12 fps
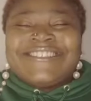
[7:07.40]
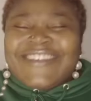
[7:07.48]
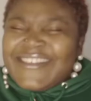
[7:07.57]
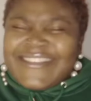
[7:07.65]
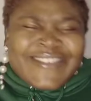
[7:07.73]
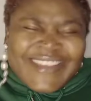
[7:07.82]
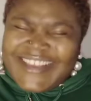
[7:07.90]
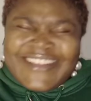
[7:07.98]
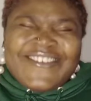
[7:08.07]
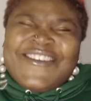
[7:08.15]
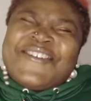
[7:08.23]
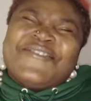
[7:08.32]

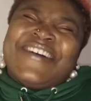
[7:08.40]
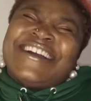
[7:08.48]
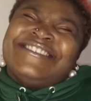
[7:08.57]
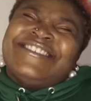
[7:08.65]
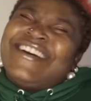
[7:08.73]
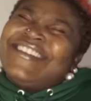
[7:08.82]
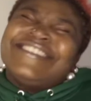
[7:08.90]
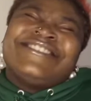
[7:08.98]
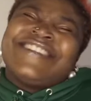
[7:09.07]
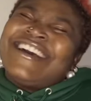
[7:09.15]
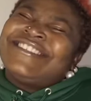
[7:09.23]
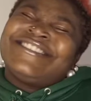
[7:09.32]
Nothing. Oh, my darling,
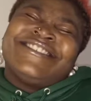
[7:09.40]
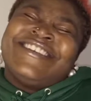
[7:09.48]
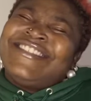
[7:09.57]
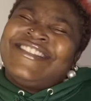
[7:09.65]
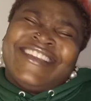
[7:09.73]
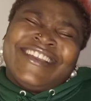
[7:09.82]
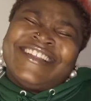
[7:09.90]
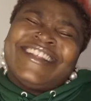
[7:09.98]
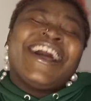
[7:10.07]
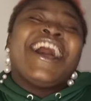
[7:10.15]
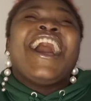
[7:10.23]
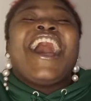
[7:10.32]
Trash Nothing.
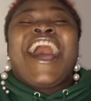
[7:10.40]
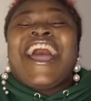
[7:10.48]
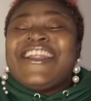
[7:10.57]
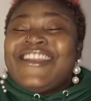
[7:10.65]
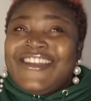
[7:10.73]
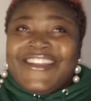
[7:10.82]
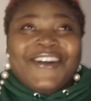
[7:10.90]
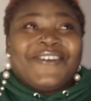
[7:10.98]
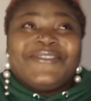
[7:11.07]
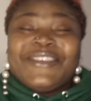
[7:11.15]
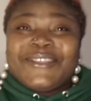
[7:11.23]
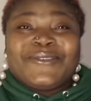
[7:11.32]
I
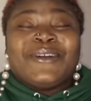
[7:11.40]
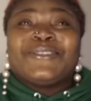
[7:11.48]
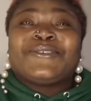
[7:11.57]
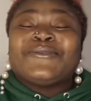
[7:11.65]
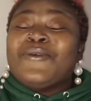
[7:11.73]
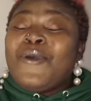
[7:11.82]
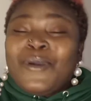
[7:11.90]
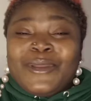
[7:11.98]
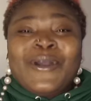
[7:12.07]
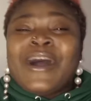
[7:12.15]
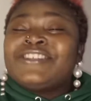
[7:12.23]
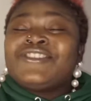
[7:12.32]
love this one too.
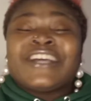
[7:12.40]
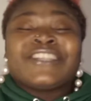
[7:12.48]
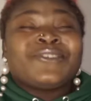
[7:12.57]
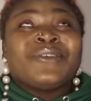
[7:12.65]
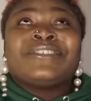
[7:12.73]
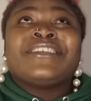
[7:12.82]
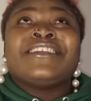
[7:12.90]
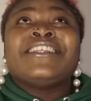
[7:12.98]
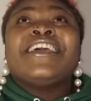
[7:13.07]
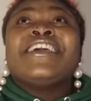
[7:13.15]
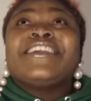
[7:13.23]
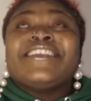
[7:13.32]
Olio and Trash Nothing
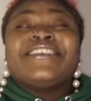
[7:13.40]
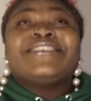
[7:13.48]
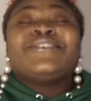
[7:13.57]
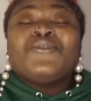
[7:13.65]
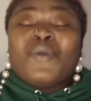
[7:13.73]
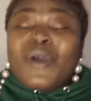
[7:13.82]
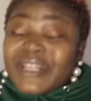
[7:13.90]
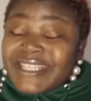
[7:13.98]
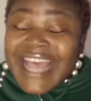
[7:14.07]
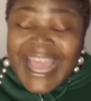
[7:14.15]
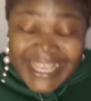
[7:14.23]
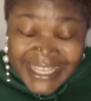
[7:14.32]
is the ones
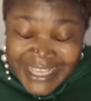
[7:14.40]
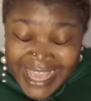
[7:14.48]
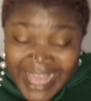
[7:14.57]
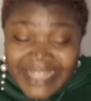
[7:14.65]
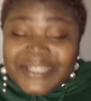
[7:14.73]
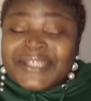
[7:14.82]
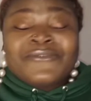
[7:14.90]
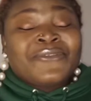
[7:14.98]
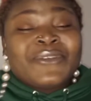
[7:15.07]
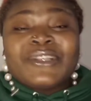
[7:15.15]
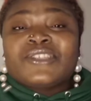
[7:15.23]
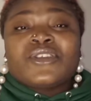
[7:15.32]
I get
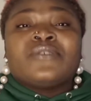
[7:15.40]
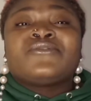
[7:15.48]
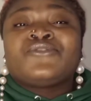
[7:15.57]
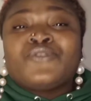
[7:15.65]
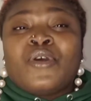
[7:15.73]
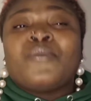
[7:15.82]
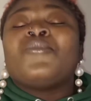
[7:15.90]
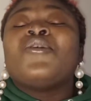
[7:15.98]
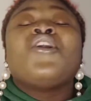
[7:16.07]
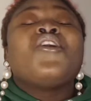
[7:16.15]
free stuff from